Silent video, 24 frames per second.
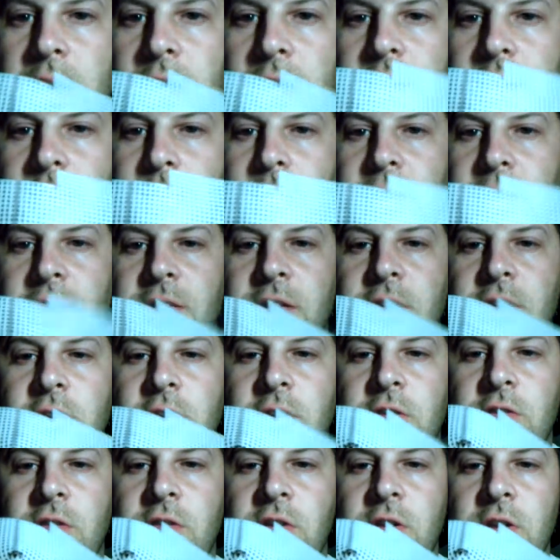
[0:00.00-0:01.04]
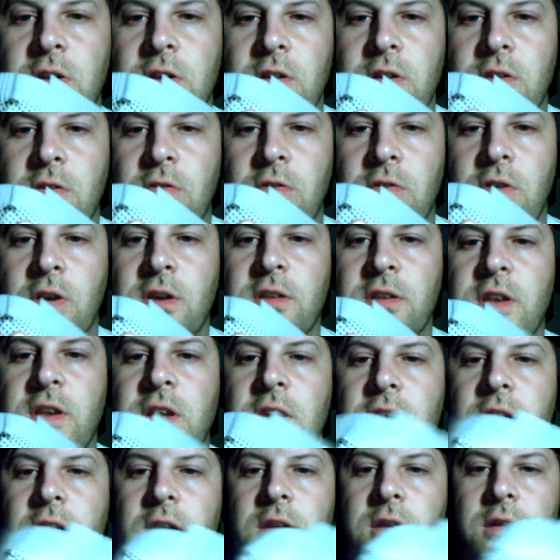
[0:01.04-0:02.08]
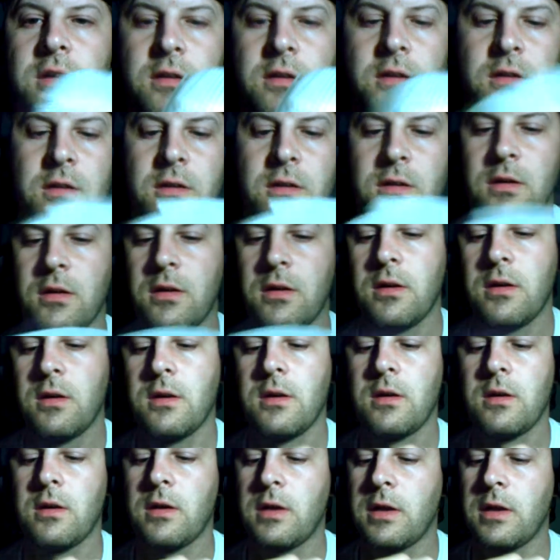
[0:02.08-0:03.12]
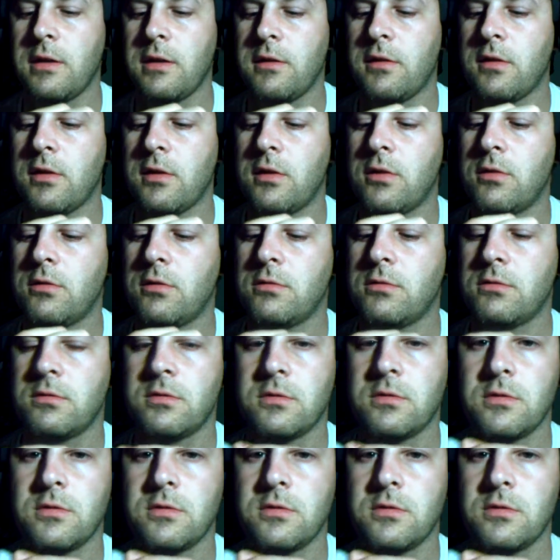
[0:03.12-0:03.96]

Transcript: And basically you're just going to cross it in, like so.